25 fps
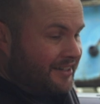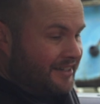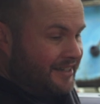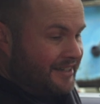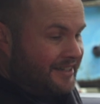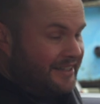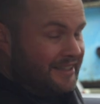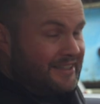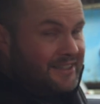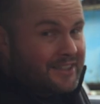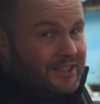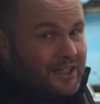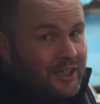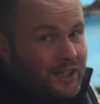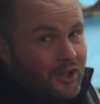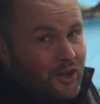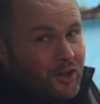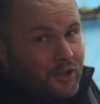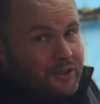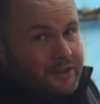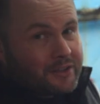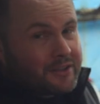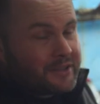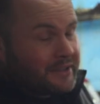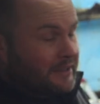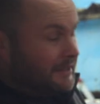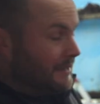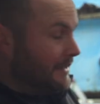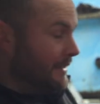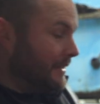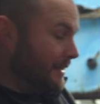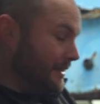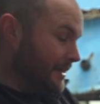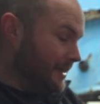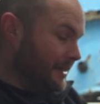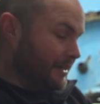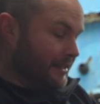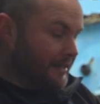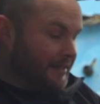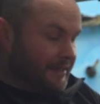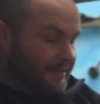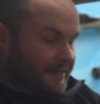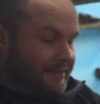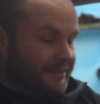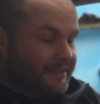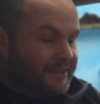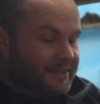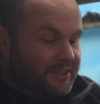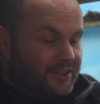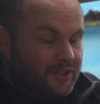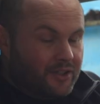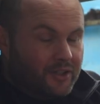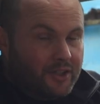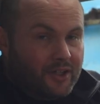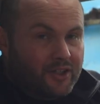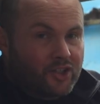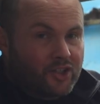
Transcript: is cloth, and this kind of